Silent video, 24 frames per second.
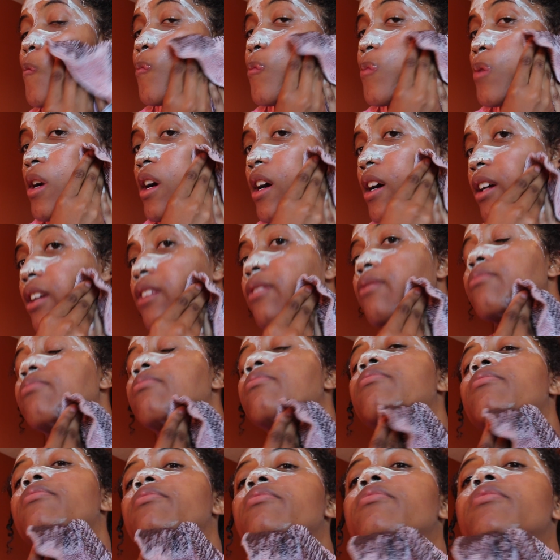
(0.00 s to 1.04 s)
But
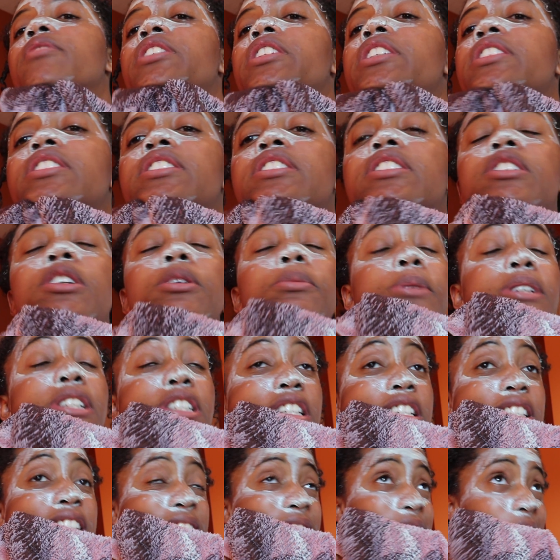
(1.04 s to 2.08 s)
this is so
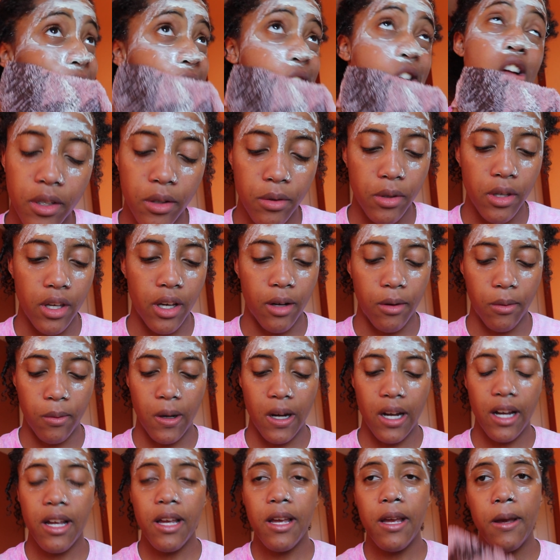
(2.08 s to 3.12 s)
much easier. Oh yeah,
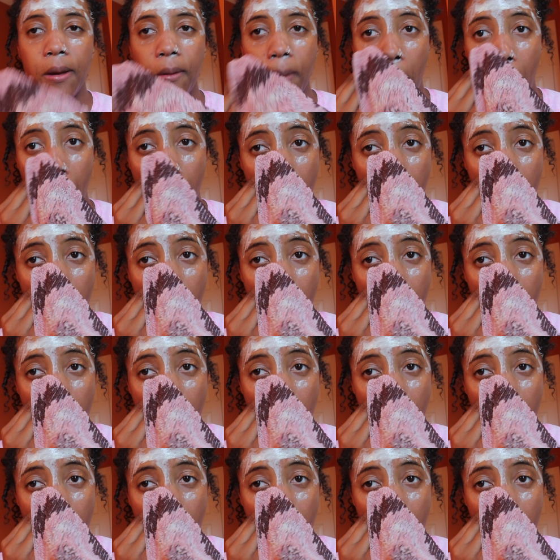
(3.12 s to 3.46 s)
why?